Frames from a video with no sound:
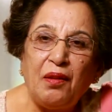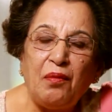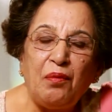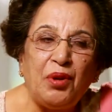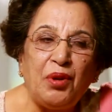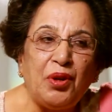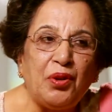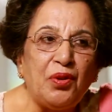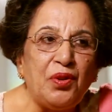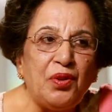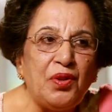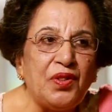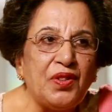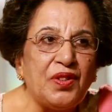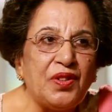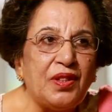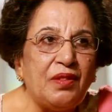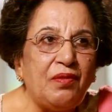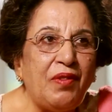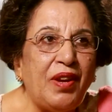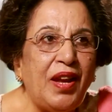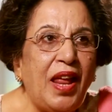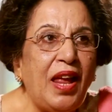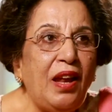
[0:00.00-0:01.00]
because
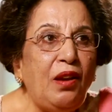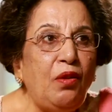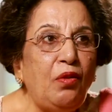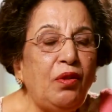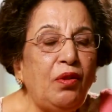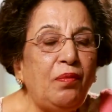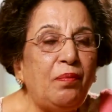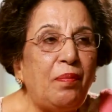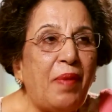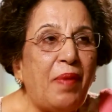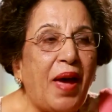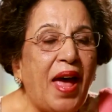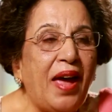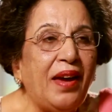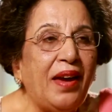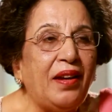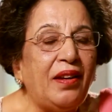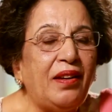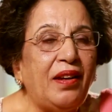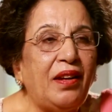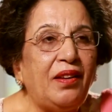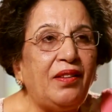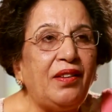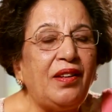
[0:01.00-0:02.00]
when I look back
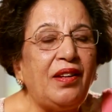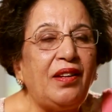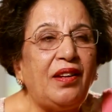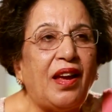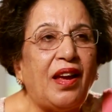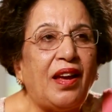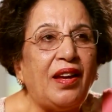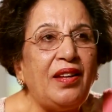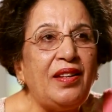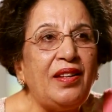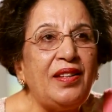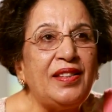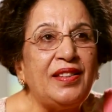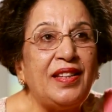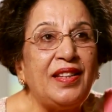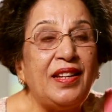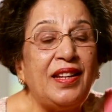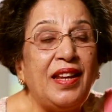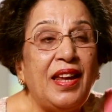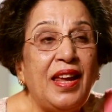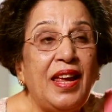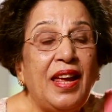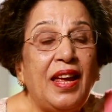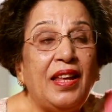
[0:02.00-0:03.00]
and I realize that
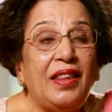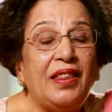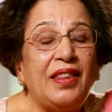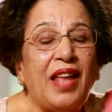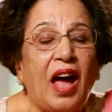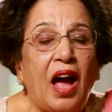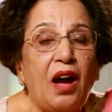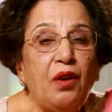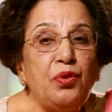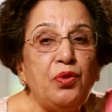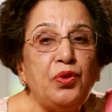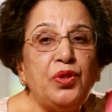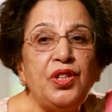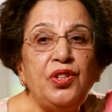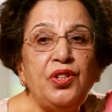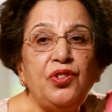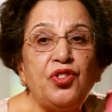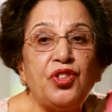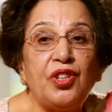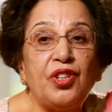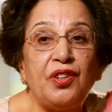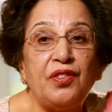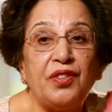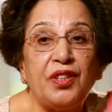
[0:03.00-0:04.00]
1,000
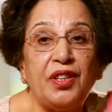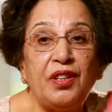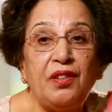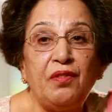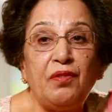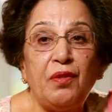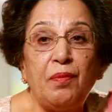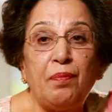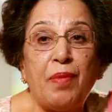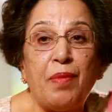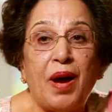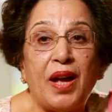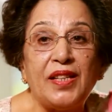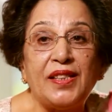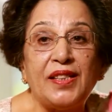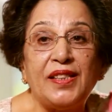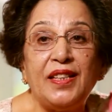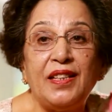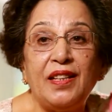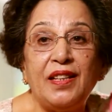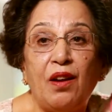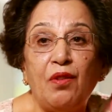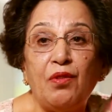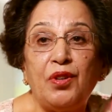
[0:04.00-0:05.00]
children were
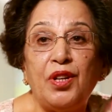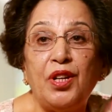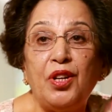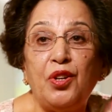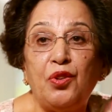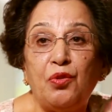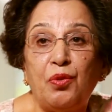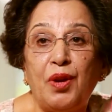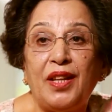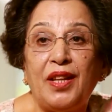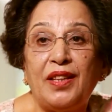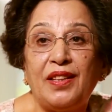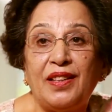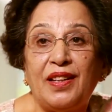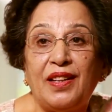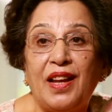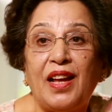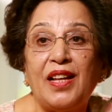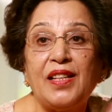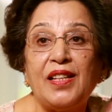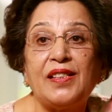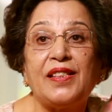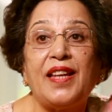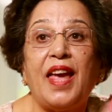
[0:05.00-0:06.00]
passing out in 12th
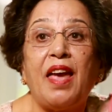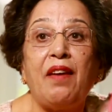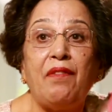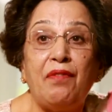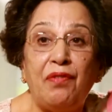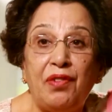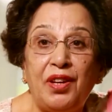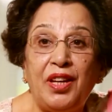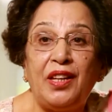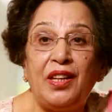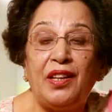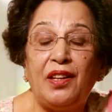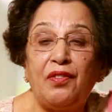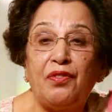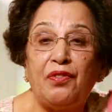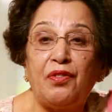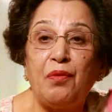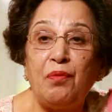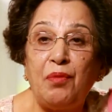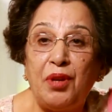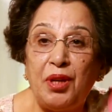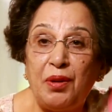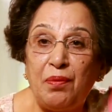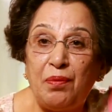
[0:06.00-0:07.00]
class every year
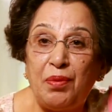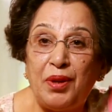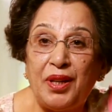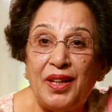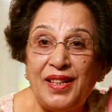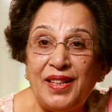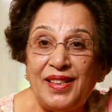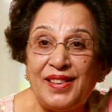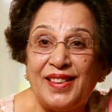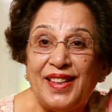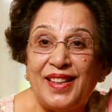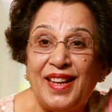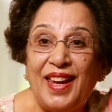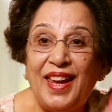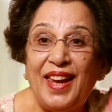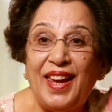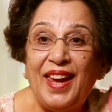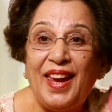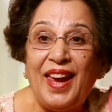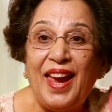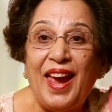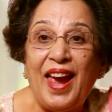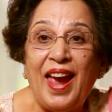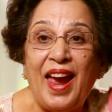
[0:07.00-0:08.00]
from DPS,
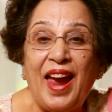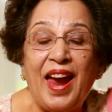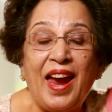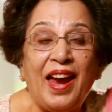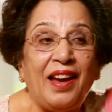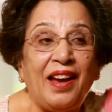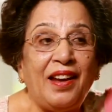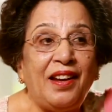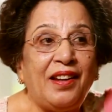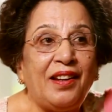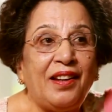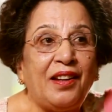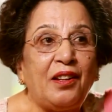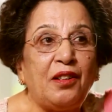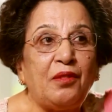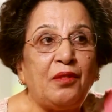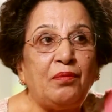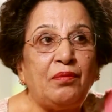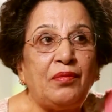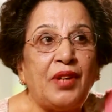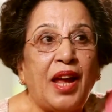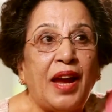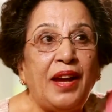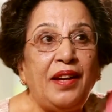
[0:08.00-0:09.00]
and
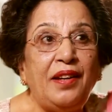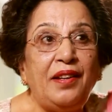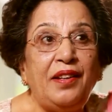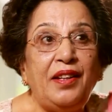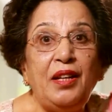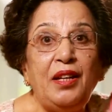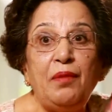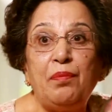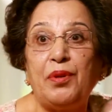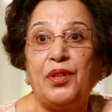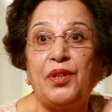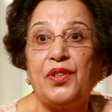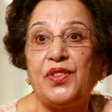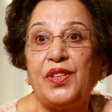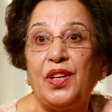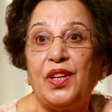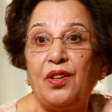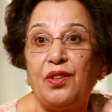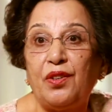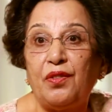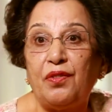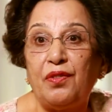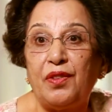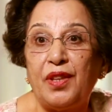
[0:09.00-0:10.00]

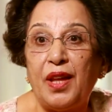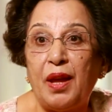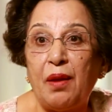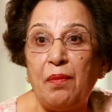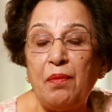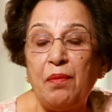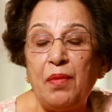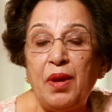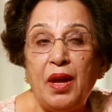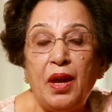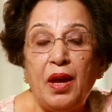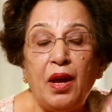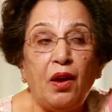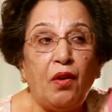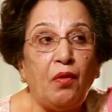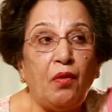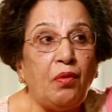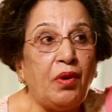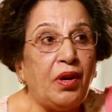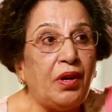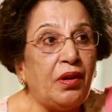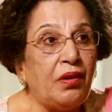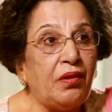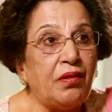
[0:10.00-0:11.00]
90% of them
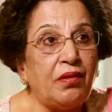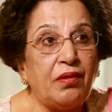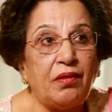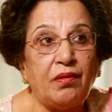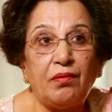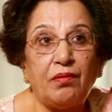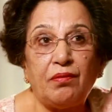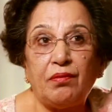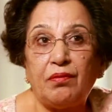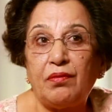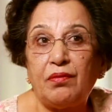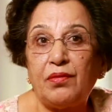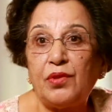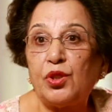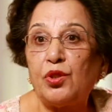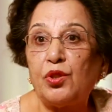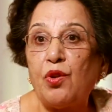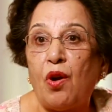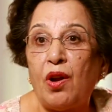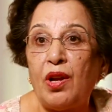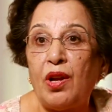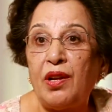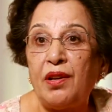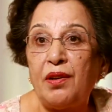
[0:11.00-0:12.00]
were
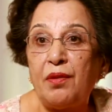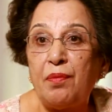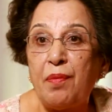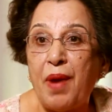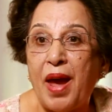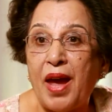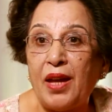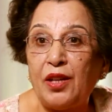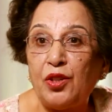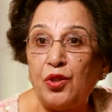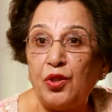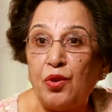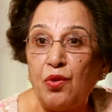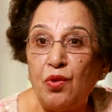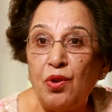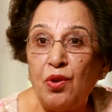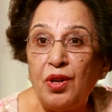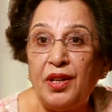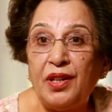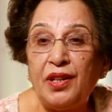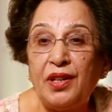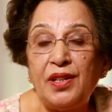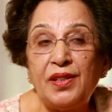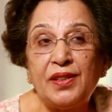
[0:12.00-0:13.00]
scholar badge
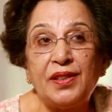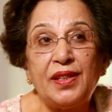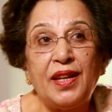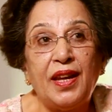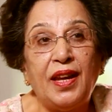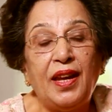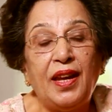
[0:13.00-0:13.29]
holders,